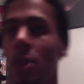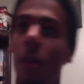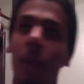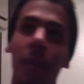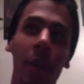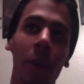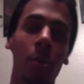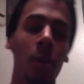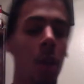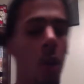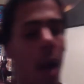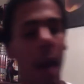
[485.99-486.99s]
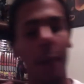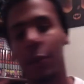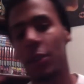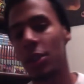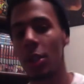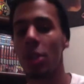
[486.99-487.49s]
revealed, when Gohan
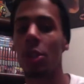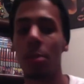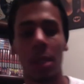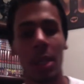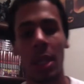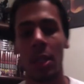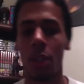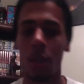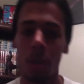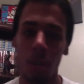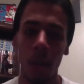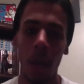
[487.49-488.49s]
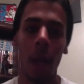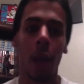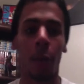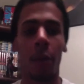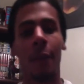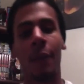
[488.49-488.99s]
first turned Super Saiyan 2,
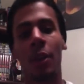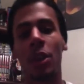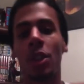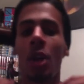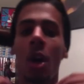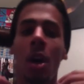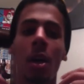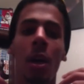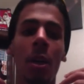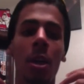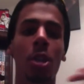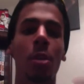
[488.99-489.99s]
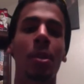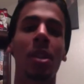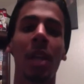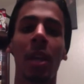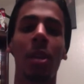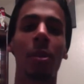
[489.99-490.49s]
when you first saw Super
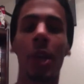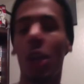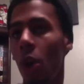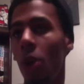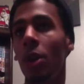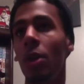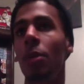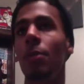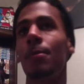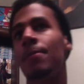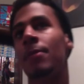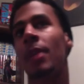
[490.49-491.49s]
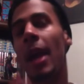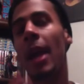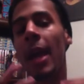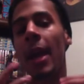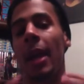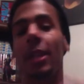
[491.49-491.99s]
Saiyan 3 Goku.
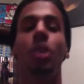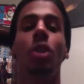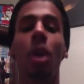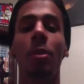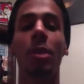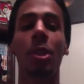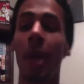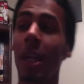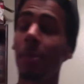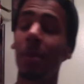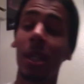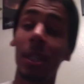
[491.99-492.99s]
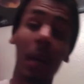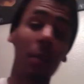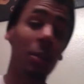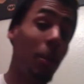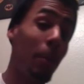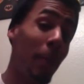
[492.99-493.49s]
And I just thought it was crazy because out
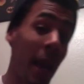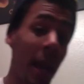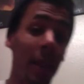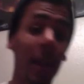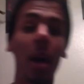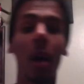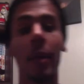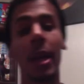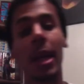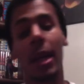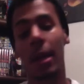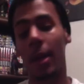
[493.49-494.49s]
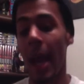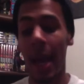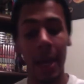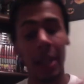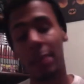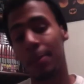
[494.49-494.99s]
in Japan, they already had
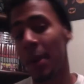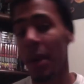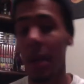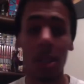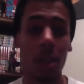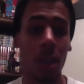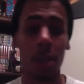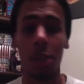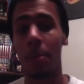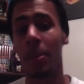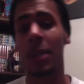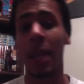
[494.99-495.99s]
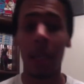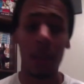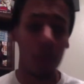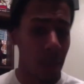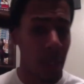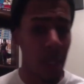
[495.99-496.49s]
experienced all these Super Saiyan
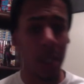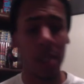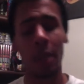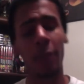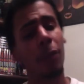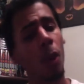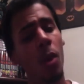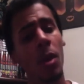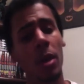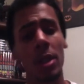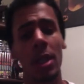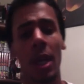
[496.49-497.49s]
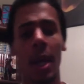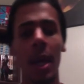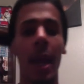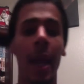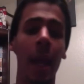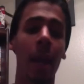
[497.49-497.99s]
3s and 4s.
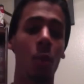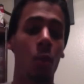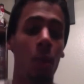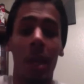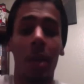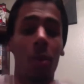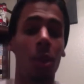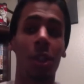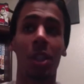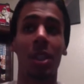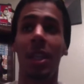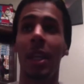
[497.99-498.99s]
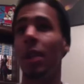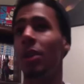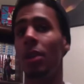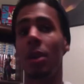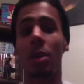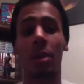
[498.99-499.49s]
And we were just getting, you
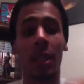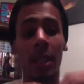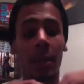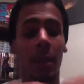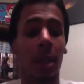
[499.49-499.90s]
know, the